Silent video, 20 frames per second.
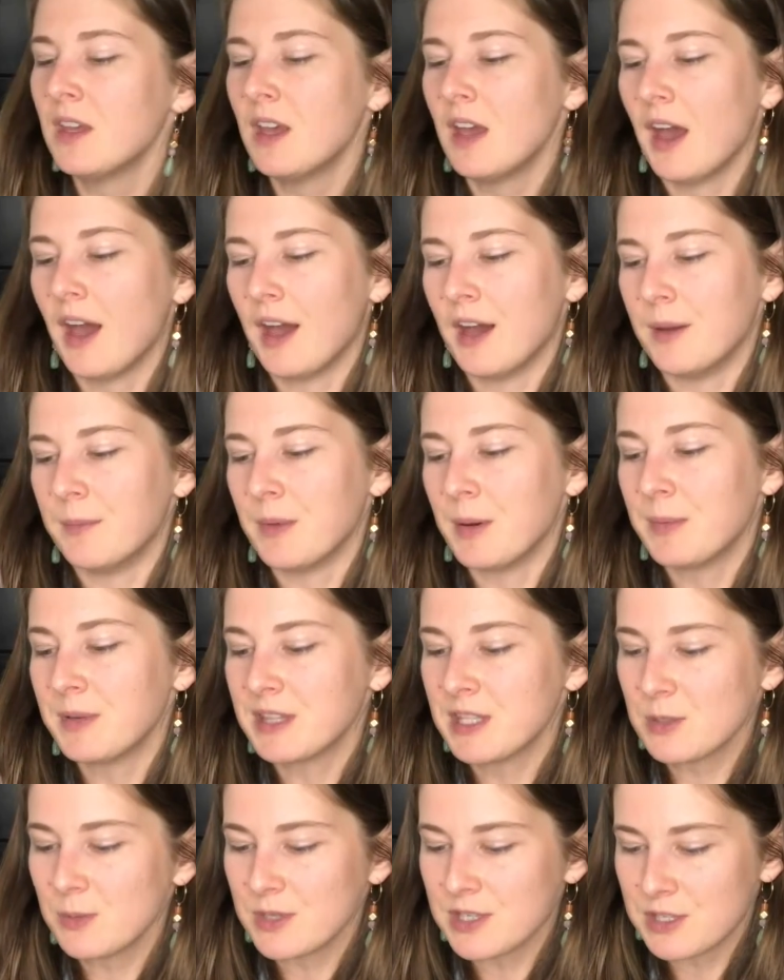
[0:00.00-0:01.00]
But
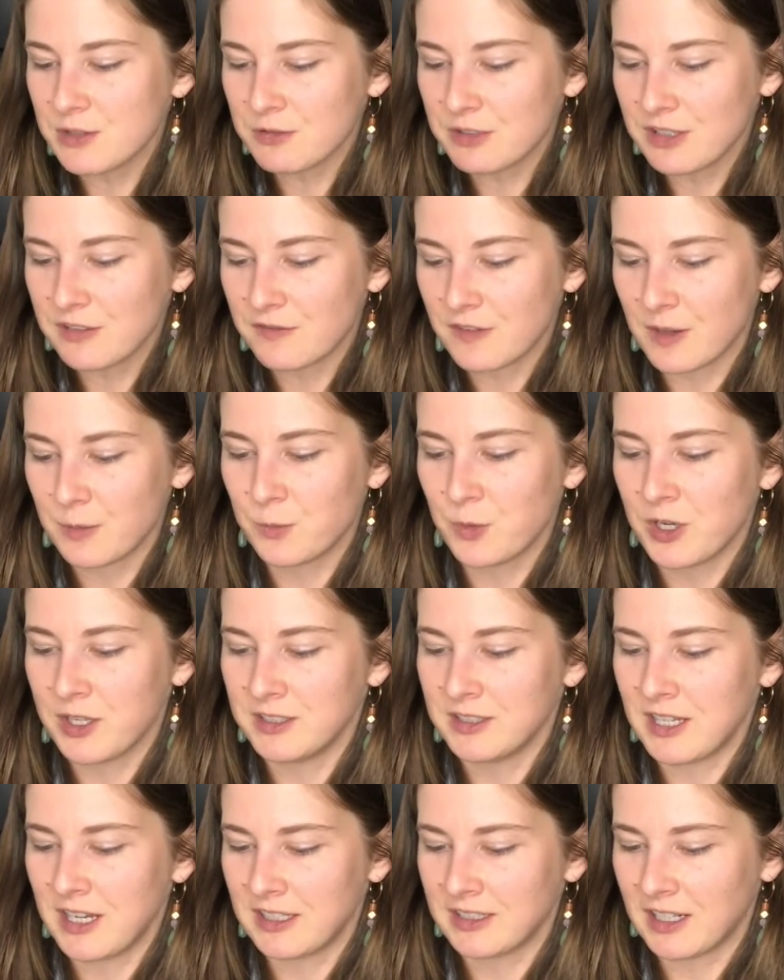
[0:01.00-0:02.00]
this one's a really fun one,
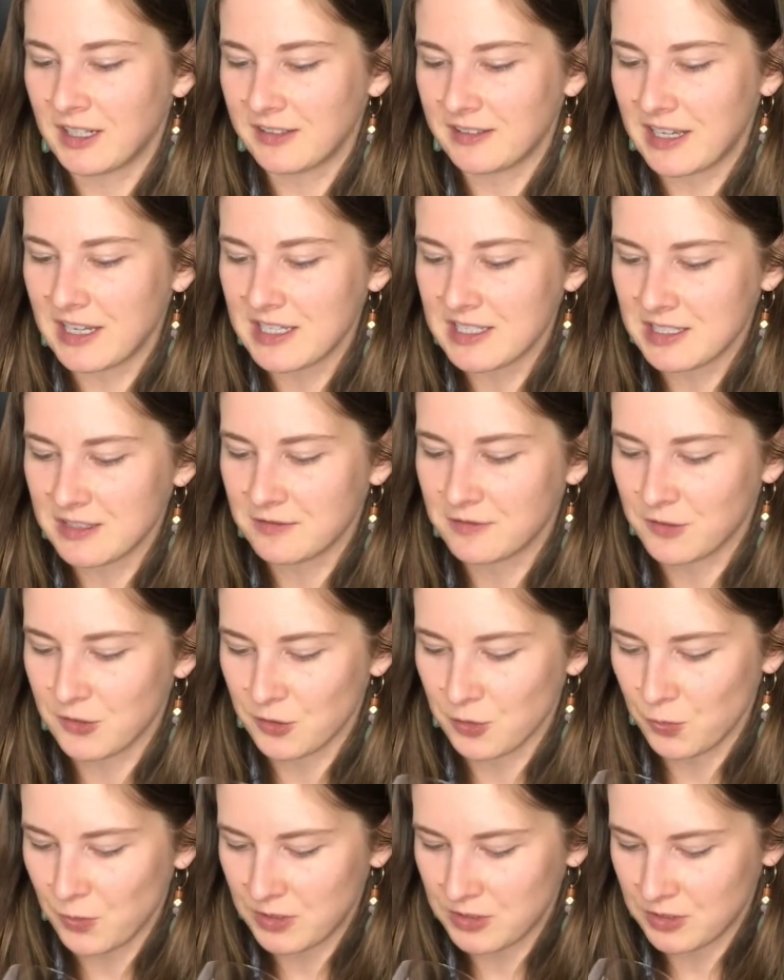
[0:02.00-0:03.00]
and I liked it for the
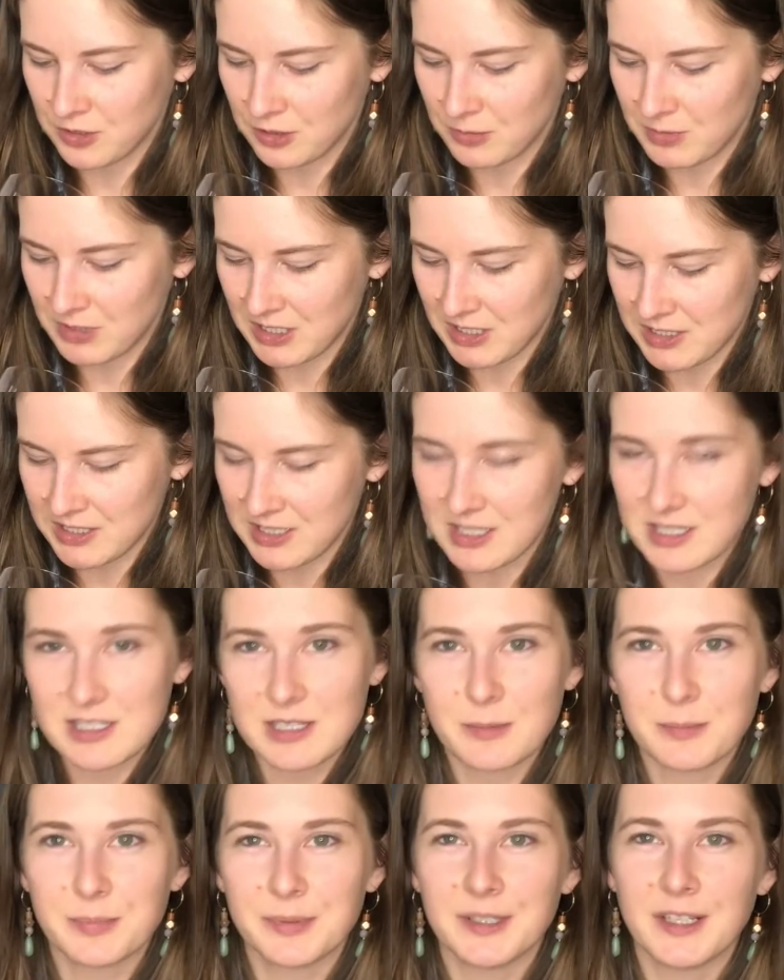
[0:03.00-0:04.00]
winter because it's a
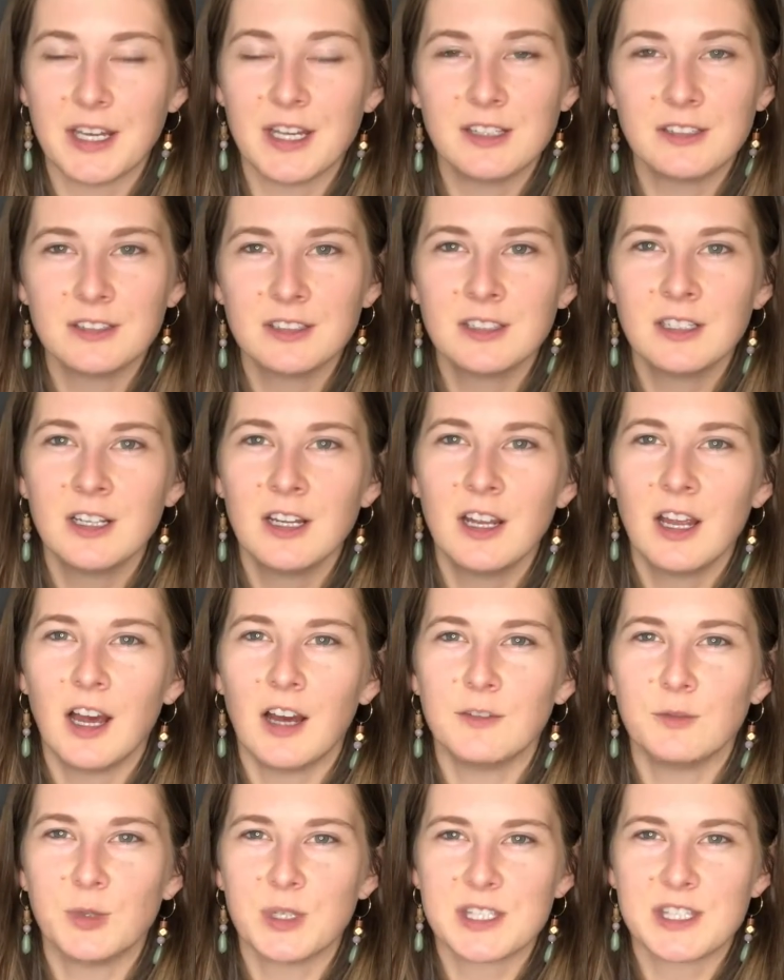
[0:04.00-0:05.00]
blend of
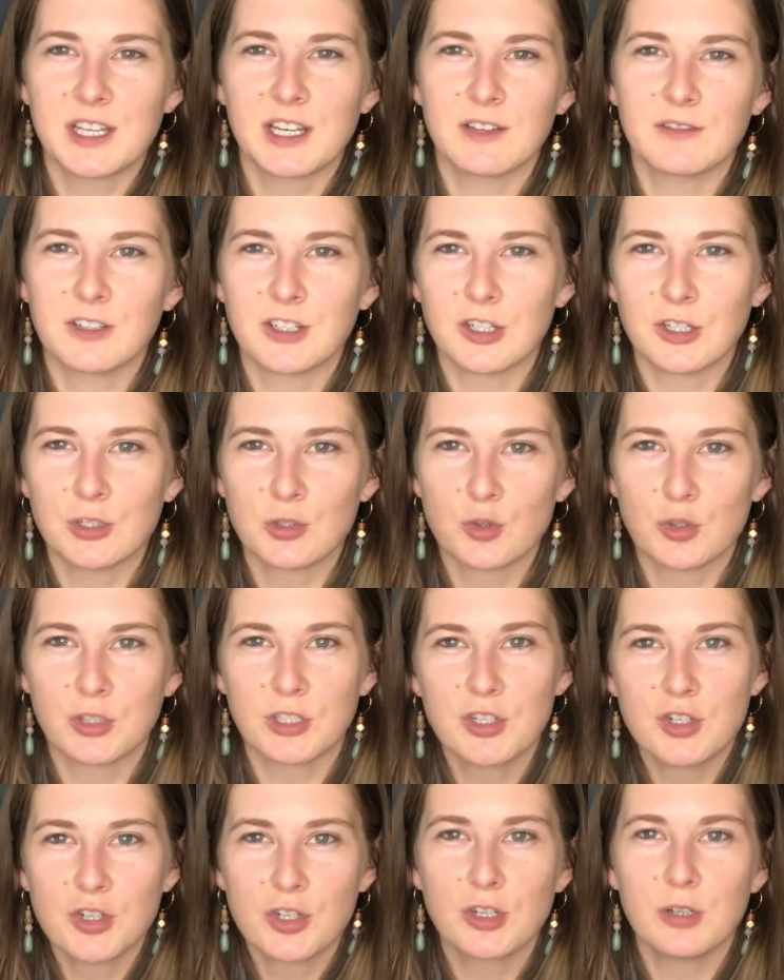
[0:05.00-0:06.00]
what's like a very
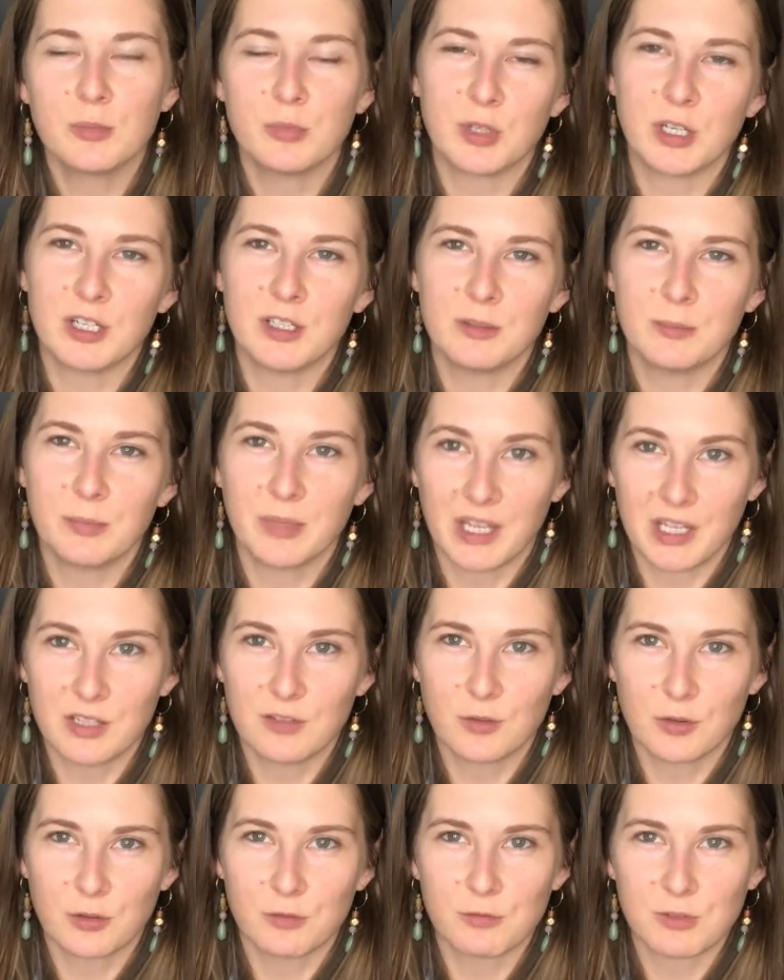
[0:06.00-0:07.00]
traditional blend
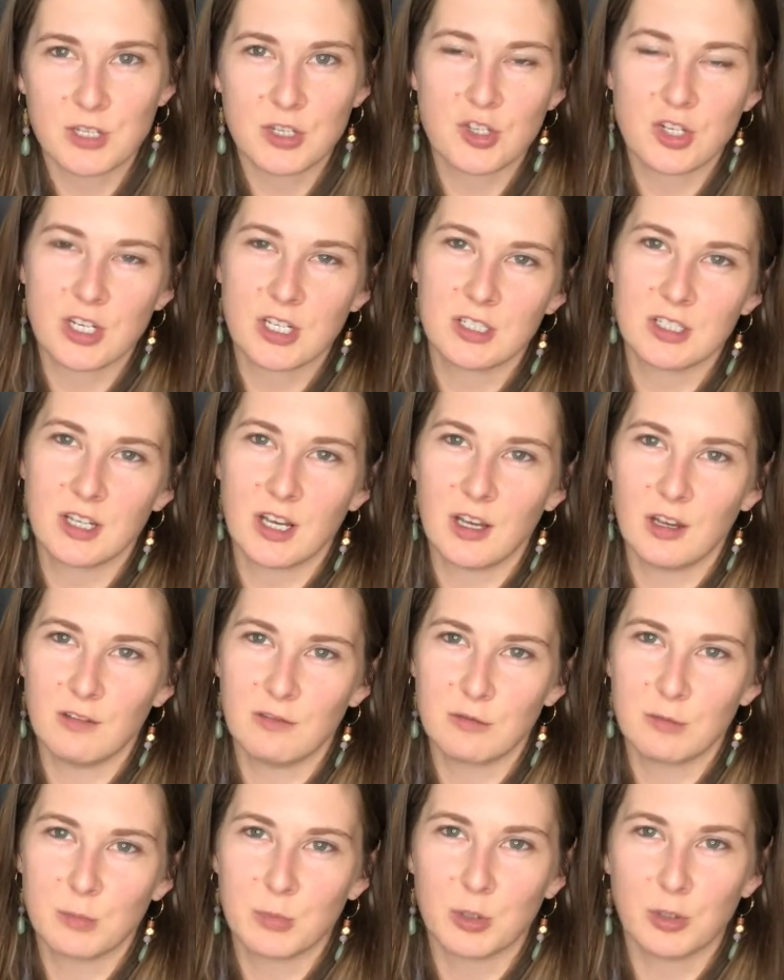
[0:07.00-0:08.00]
for the region of
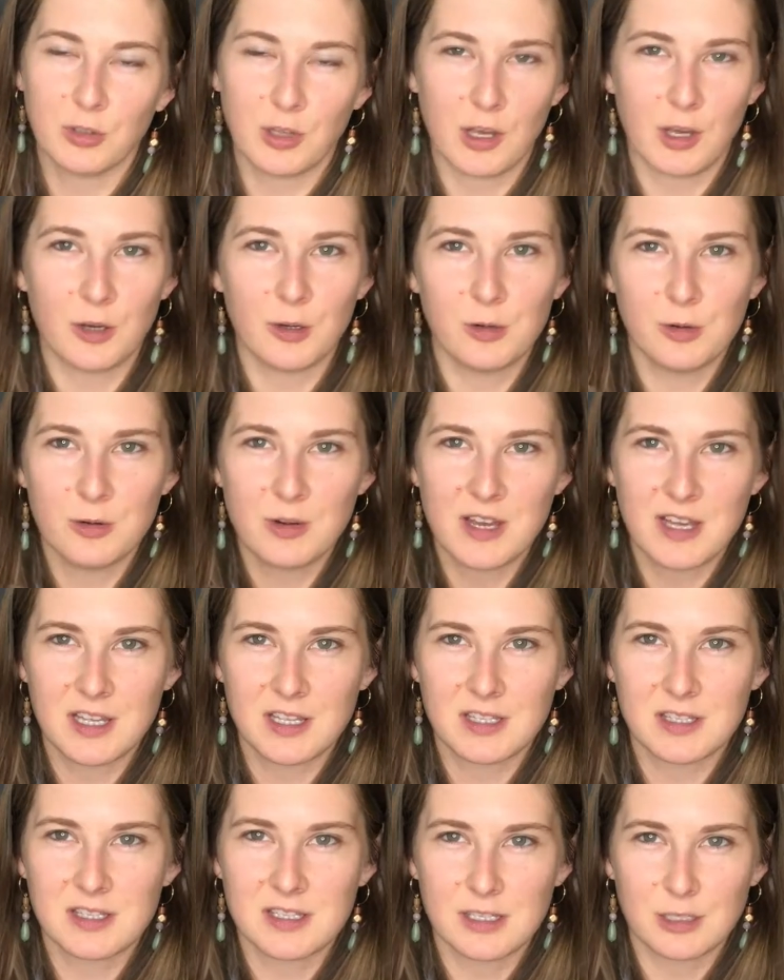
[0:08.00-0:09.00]
Merlot
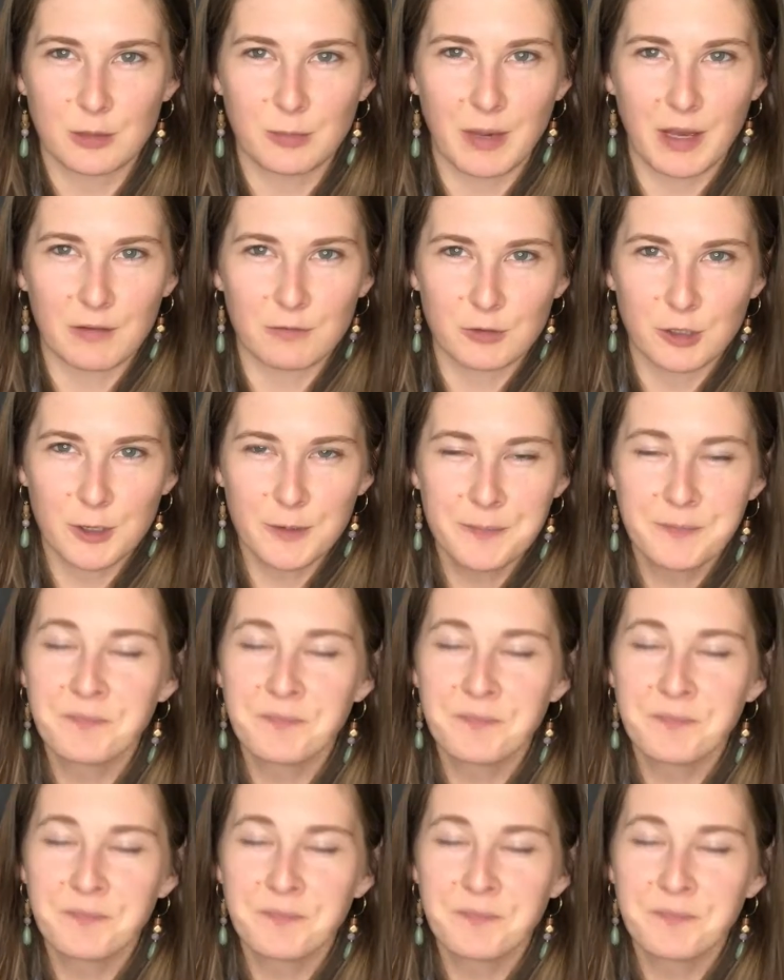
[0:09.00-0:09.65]
and Zinno Mavro.